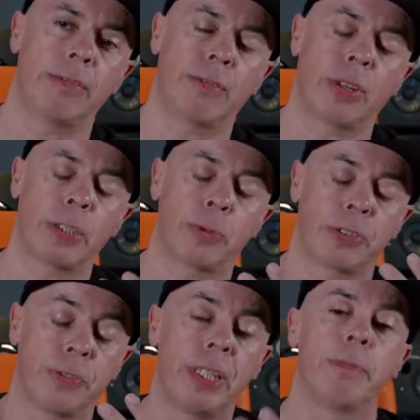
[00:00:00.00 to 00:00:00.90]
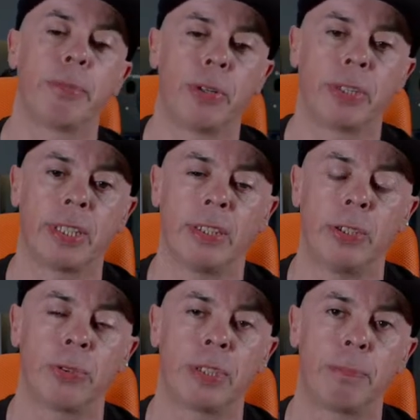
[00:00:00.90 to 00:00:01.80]
for us was very important
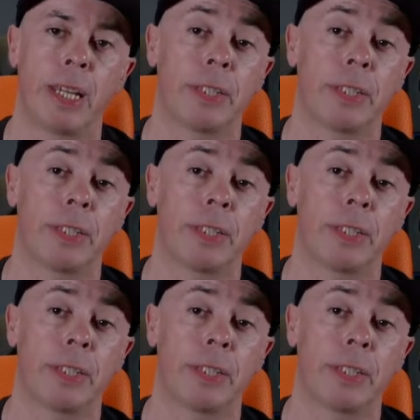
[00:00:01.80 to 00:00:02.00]
to use the